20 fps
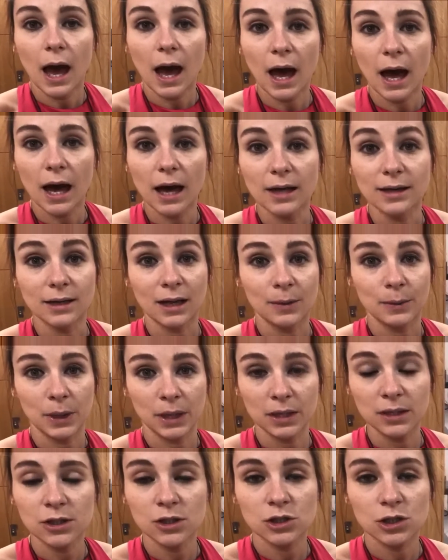and I'm
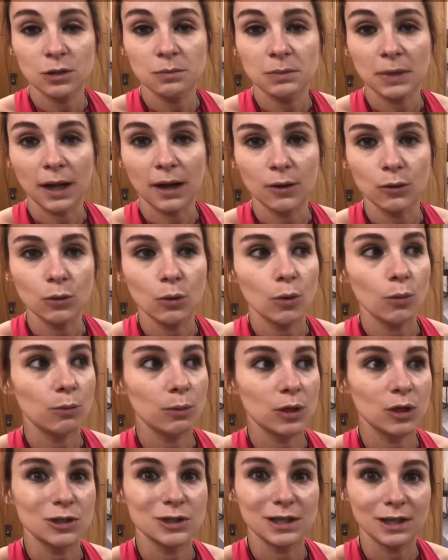hitting the gym now
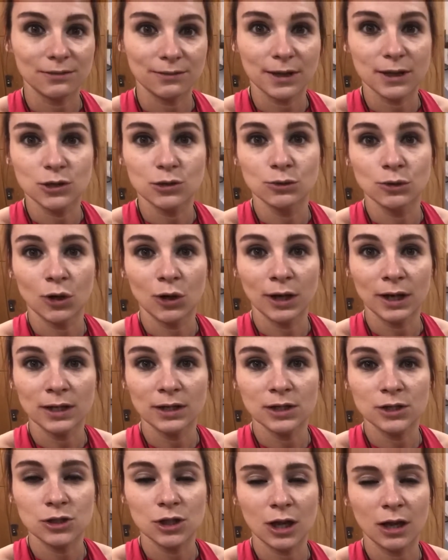because if I do not
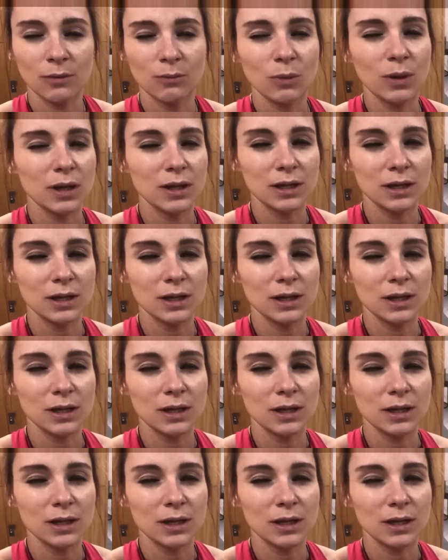hit the gym,